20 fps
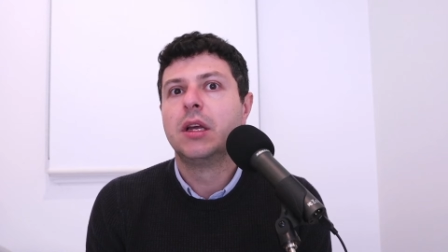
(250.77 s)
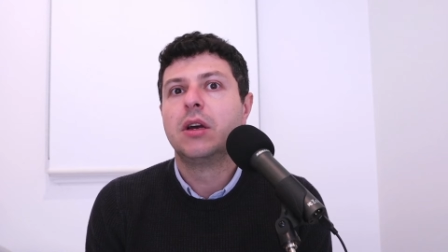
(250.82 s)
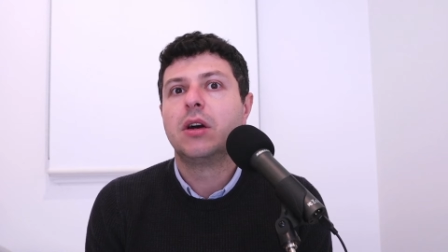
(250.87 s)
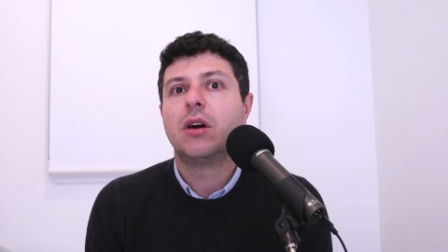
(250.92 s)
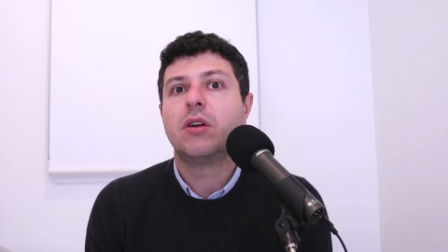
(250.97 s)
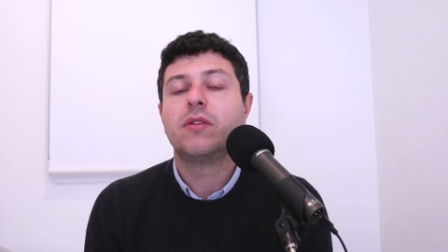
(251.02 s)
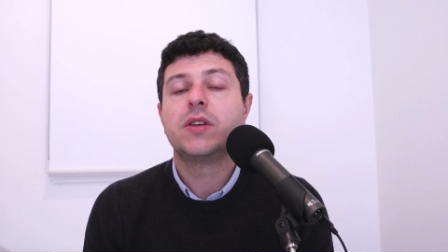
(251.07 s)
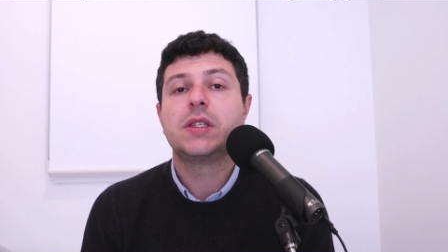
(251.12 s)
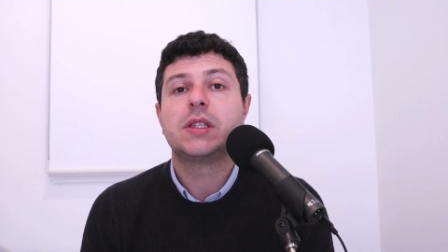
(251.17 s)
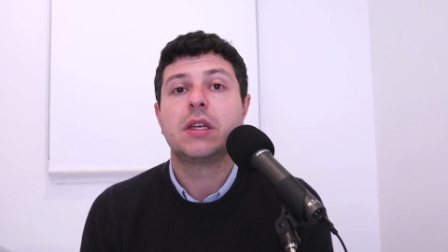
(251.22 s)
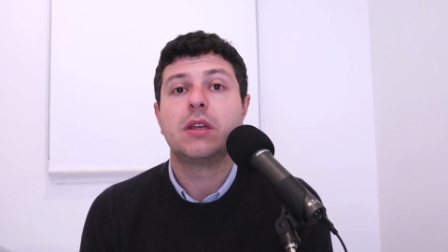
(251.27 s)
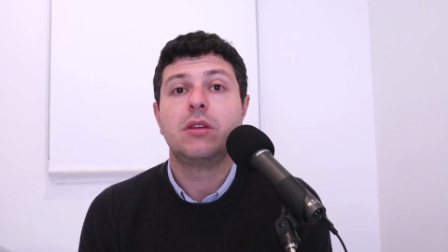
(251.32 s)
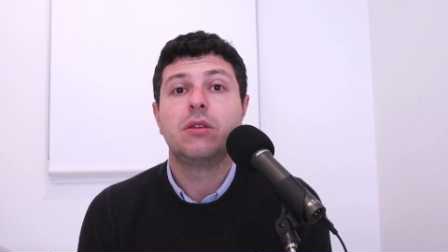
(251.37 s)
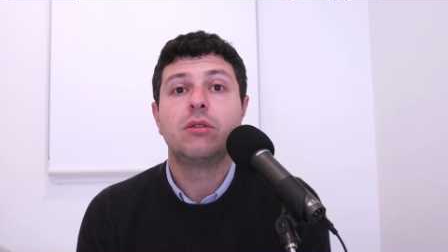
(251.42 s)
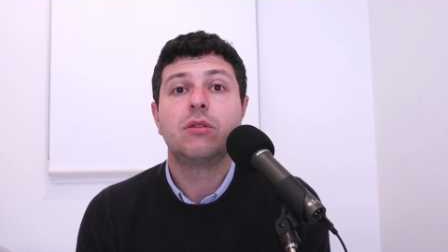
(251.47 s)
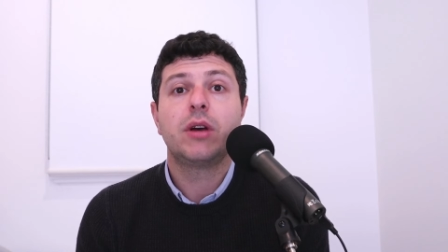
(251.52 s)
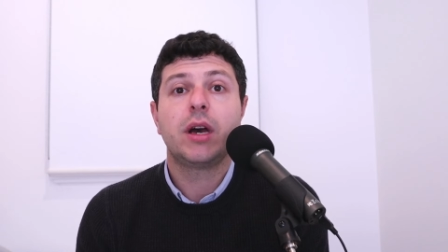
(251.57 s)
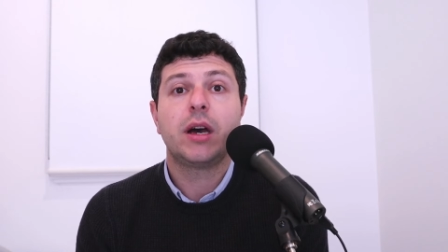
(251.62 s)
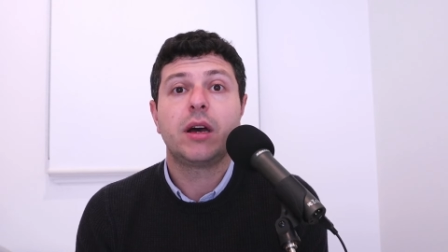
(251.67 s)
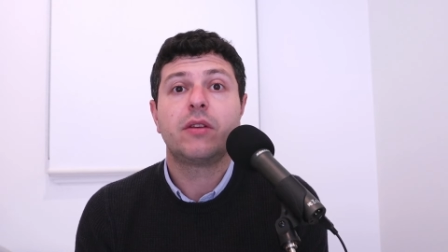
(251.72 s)
Obviously,
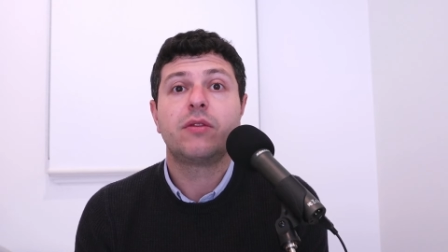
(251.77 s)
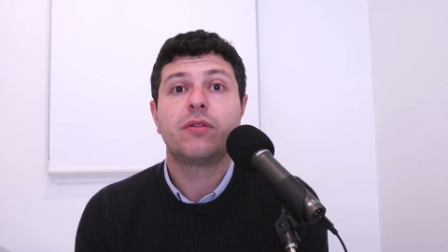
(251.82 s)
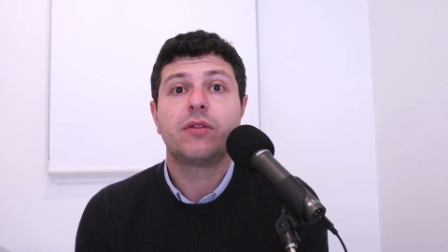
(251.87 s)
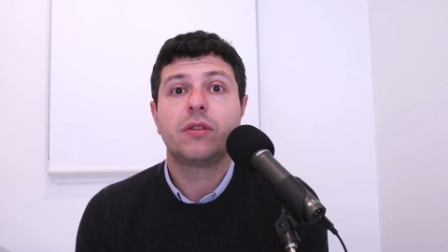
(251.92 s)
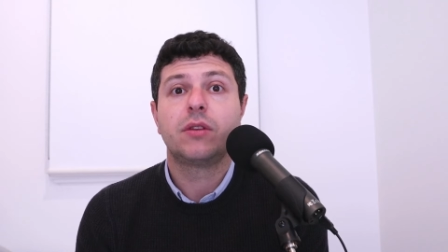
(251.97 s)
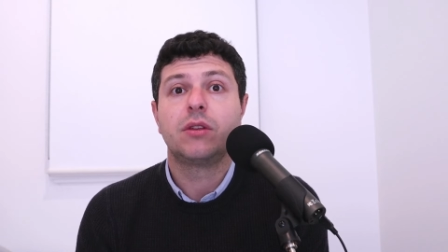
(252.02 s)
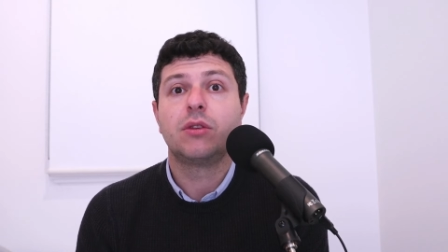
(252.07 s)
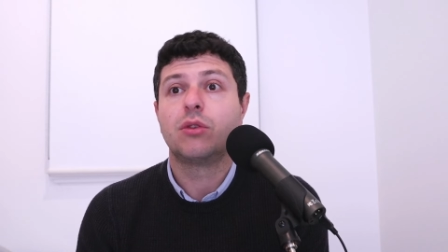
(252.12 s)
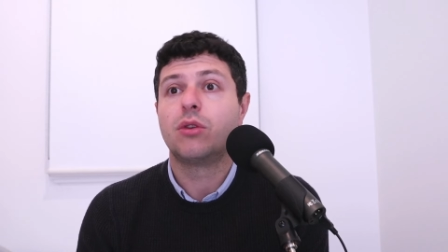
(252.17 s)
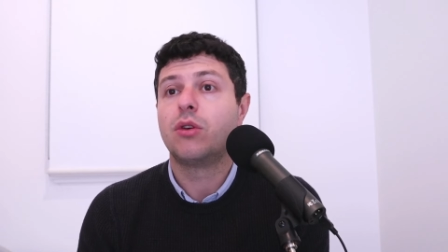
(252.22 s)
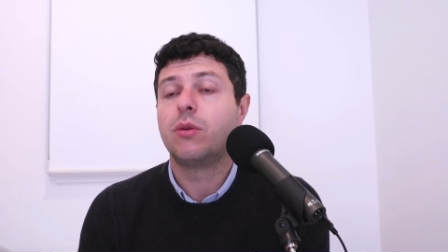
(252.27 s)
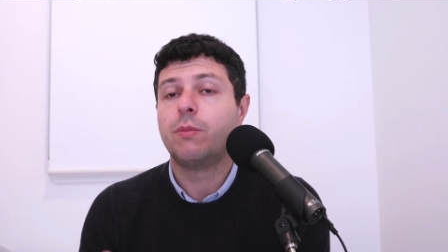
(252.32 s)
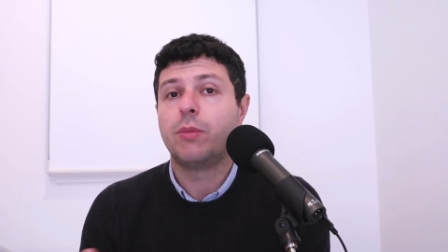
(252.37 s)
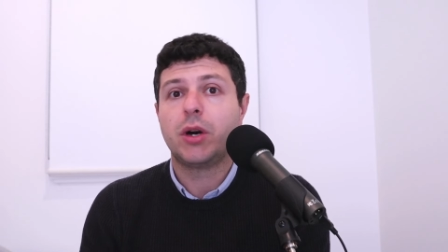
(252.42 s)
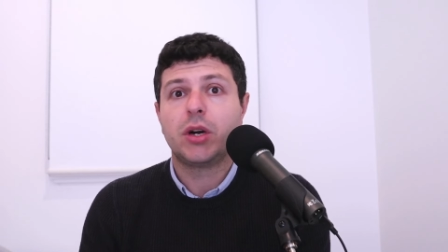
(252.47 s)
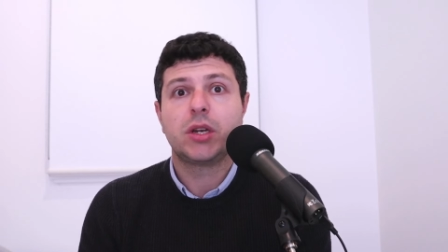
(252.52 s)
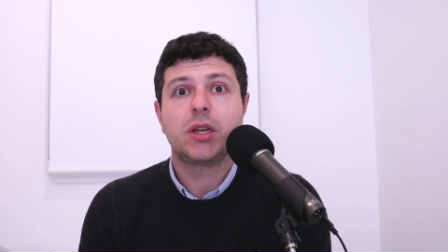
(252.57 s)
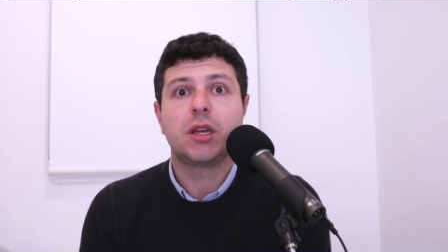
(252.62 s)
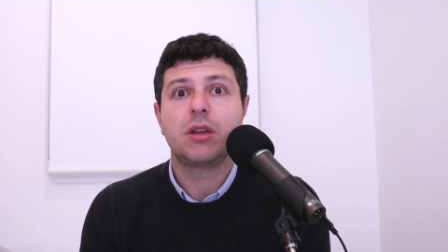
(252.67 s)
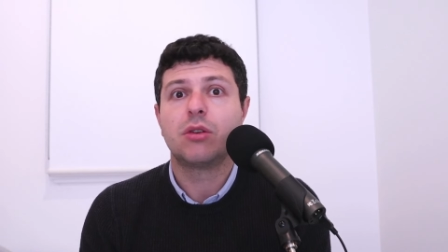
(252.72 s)
you have your own
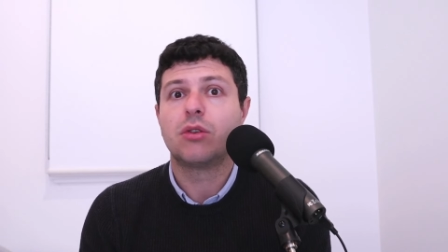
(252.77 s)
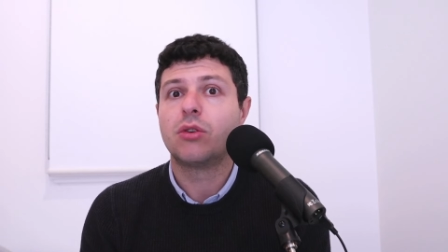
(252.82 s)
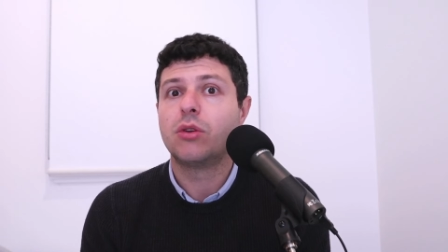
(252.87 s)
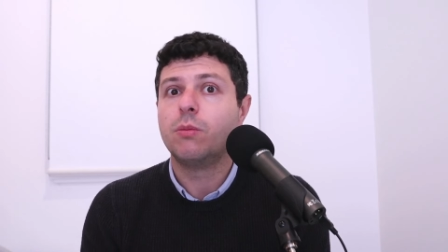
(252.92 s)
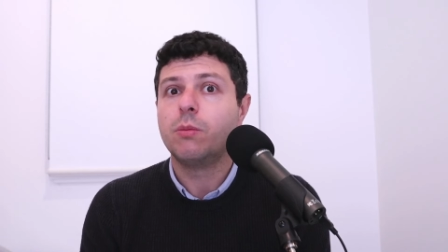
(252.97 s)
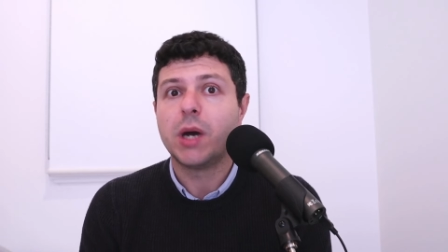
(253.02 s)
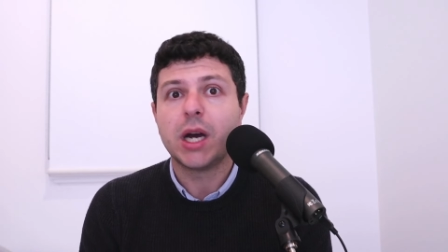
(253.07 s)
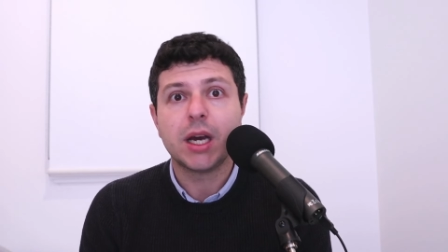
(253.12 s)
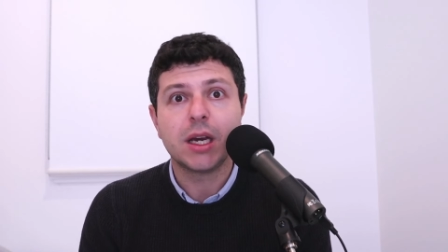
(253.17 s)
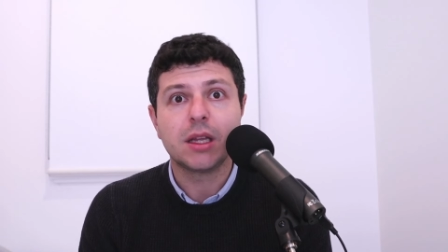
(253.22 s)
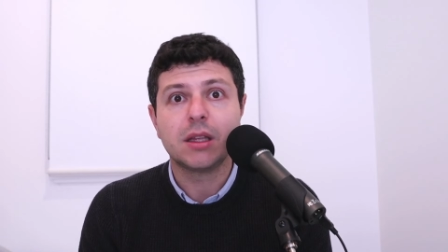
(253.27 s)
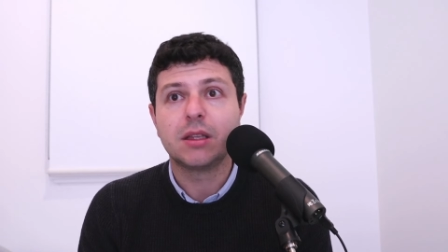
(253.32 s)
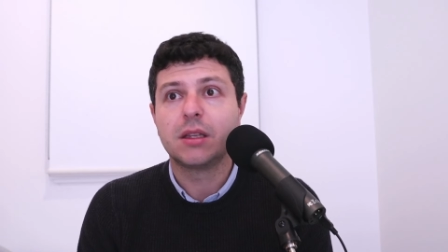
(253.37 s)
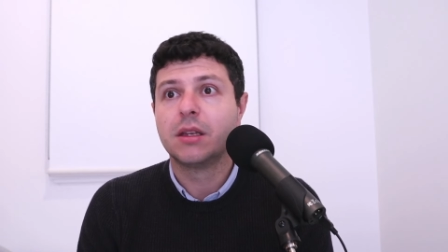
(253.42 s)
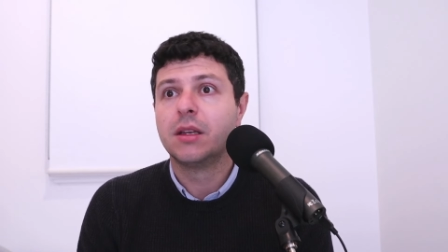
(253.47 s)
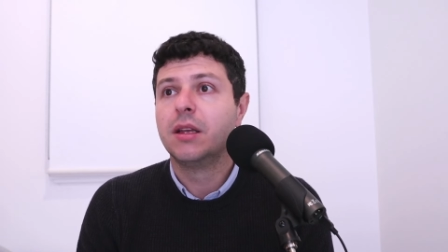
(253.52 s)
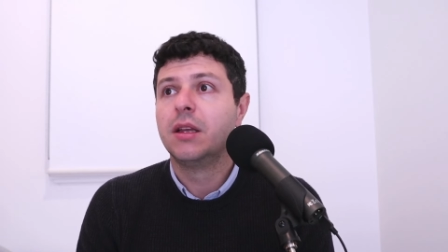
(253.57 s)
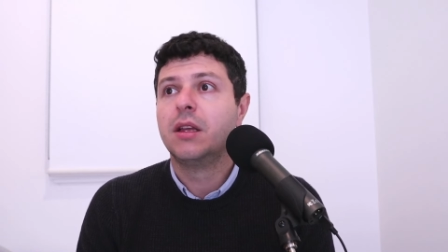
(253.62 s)
body, your own mind.